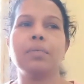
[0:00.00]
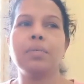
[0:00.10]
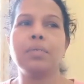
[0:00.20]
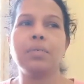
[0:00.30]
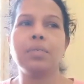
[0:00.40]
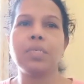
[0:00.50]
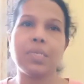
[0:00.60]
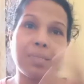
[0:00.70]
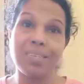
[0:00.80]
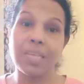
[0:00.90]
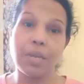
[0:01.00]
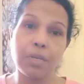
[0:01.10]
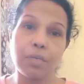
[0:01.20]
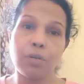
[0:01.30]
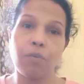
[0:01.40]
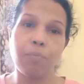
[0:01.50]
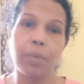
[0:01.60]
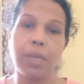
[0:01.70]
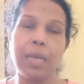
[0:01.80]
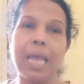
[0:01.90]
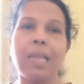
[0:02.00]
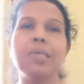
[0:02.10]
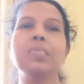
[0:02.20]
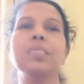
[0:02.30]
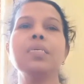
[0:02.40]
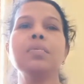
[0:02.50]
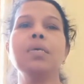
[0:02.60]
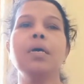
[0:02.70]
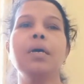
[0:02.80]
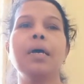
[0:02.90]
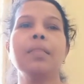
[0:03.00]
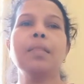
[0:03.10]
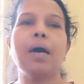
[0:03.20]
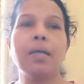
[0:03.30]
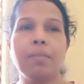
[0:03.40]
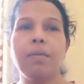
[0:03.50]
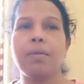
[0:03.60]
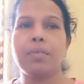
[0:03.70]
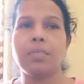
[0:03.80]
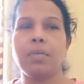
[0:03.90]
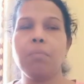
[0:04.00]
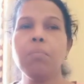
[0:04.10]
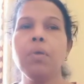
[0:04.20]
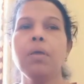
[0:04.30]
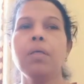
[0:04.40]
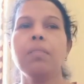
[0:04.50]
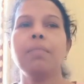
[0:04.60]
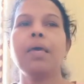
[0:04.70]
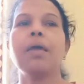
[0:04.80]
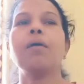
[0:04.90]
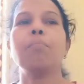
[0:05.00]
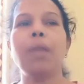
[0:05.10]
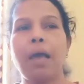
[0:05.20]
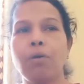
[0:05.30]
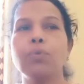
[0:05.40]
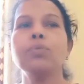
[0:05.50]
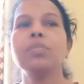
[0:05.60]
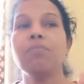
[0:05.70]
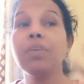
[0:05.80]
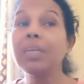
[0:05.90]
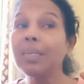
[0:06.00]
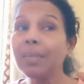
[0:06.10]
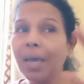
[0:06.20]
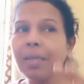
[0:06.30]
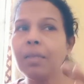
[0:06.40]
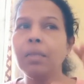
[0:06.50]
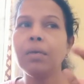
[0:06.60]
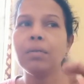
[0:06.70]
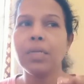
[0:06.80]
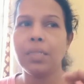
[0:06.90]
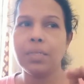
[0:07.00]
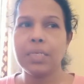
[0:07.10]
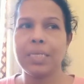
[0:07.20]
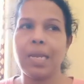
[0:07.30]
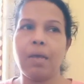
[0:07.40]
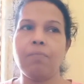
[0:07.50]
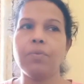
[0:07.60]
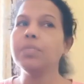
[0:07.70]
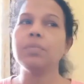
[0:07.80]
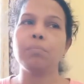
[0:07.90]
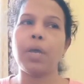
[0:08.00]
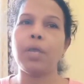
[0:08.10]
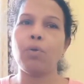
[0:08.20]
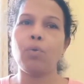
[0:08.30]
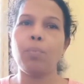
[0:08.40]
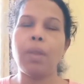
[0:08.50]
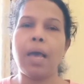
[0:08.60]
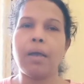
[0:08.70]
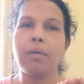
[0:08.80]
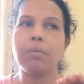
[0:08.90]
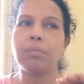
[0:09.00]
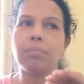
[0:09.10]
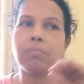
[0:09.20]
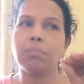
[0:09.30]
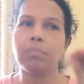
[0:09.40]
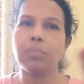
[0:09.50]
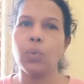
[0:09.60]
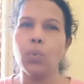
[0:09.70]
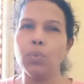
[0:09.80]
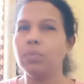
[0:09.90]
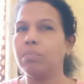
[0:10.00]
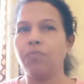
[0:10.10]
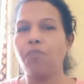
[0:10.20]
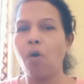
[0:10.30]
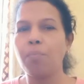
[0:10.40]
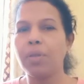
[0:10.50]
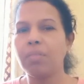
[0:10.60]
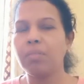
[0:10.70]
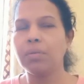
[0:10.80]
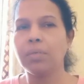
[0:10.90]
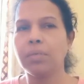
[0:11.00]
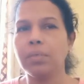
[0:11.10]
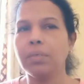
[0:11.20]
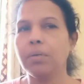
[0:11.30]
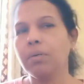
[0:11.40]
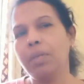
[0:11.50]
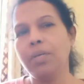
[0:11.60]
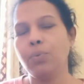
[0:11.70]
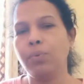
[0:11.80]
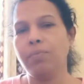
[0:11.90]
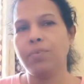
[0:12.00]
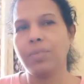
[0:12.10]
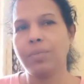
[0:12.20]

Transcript: sit at the center of many galaxies, at the other extreme, there are black holes even tinier than the stellar ones, micro black holes formed in the early universe.